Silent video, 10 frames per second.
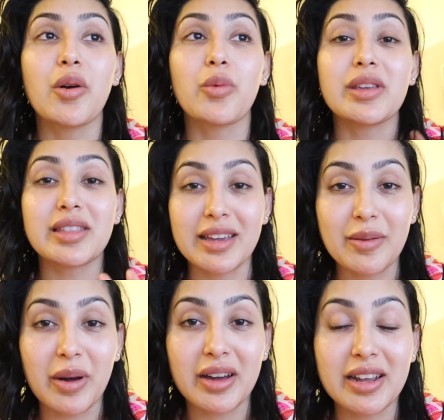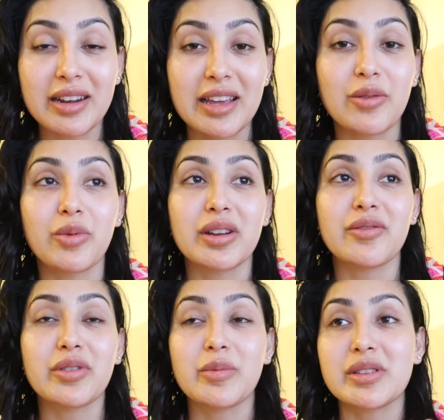we think about it like what
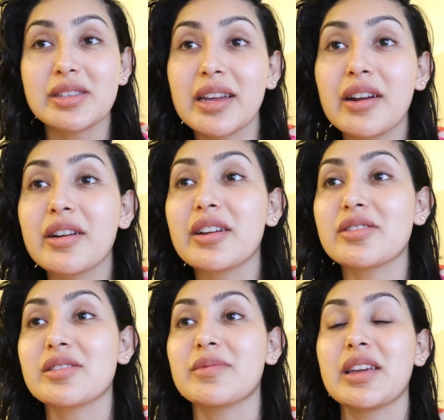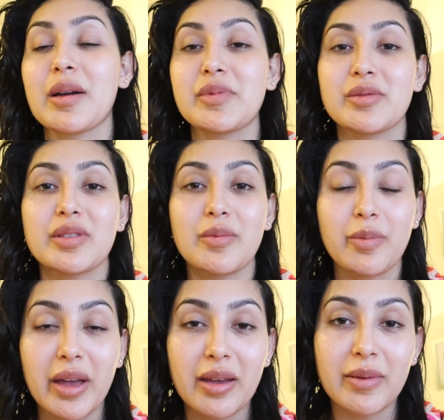if we miscarry or something happens with the
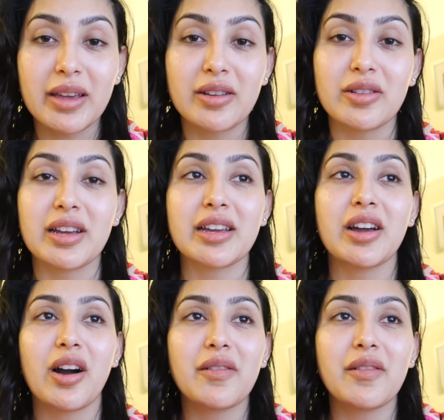baby you know like